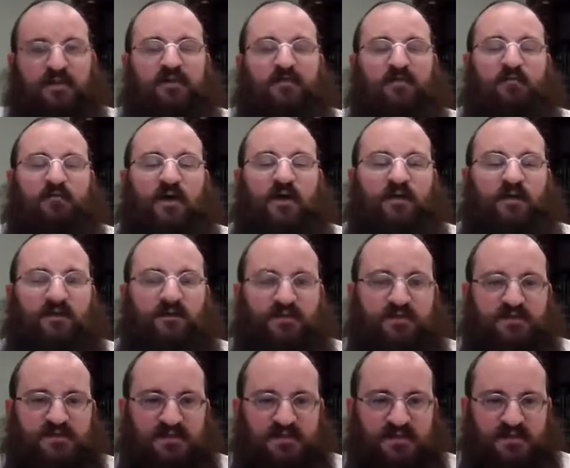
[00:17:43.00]
When a
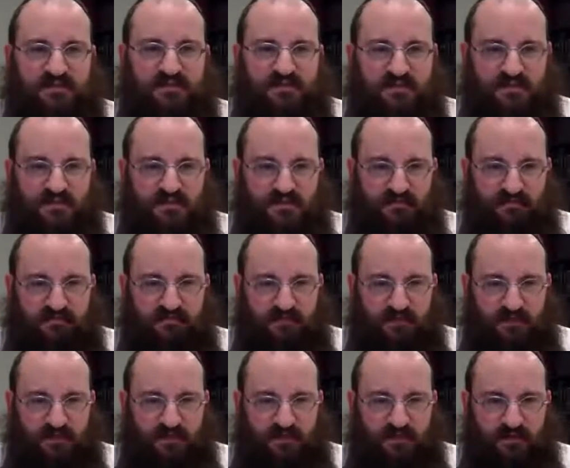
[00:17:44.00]
person is distant from
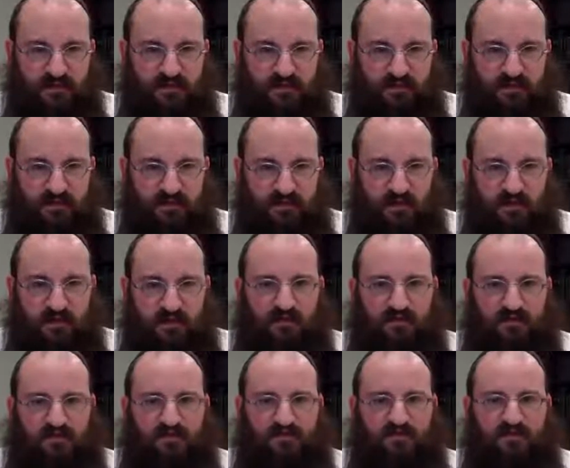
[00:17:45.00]
Hashem,
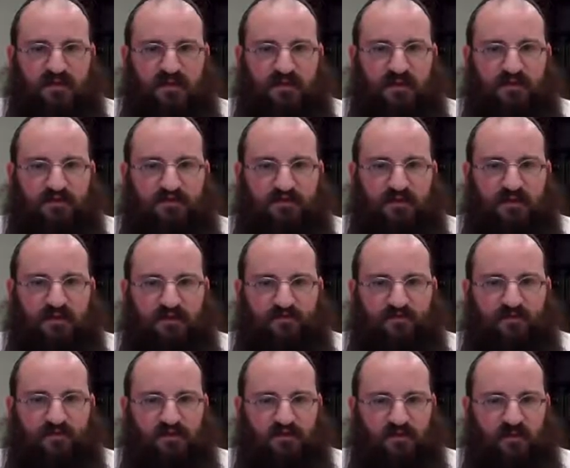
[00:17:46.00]
the feeling of love
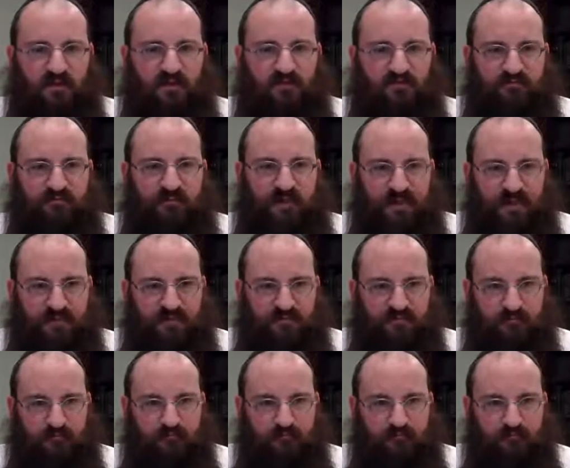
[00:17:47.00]
is one of pain